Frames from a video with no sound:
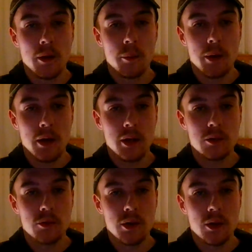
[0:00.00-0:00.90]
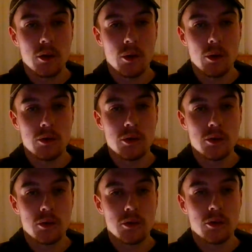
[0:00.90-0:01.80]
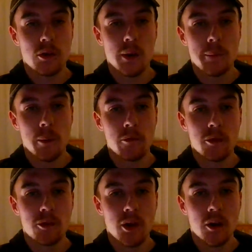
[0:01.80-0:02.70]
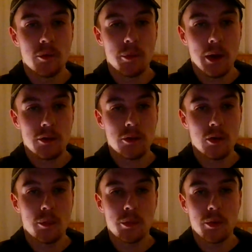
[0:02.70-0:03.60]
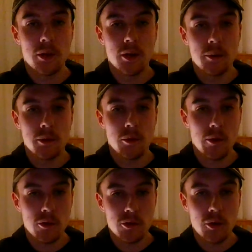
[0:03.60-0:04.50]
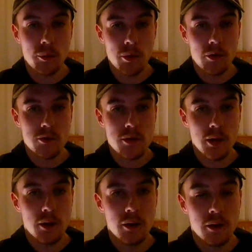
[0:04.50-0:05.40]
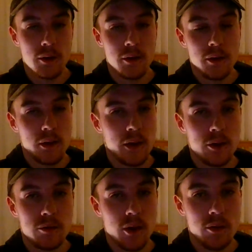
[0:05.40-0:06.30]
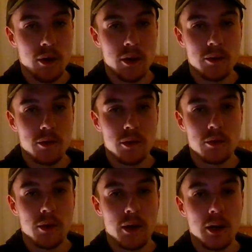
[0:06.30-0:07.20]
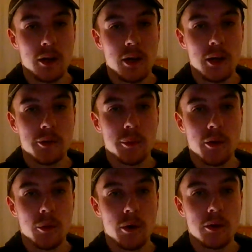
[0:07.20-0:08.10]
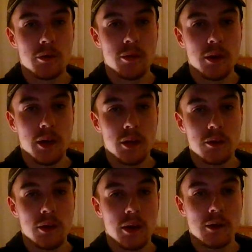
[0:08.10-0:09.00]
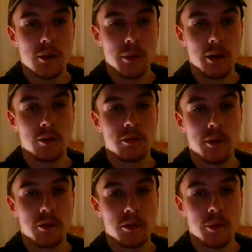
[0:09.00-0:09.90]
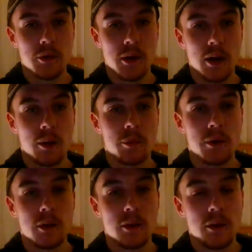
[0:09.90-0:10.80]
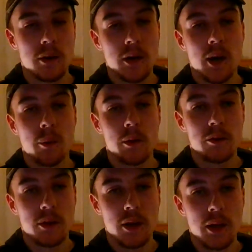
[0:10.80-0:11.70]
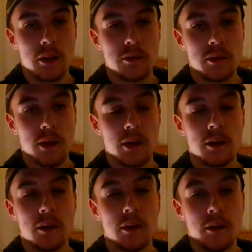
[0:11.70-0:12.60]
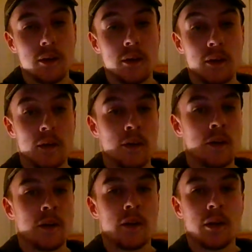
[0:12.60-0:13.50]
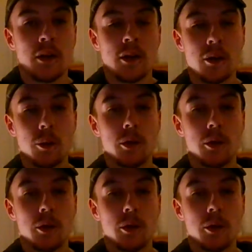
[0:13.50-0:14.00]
plan A is really going, and she's got that bomb of a serve and backs it up with the 1-2 punch, then it's very, very difficult for any woman in the world to defend against that. I mean, if Simona Halep can't win a set against her, then who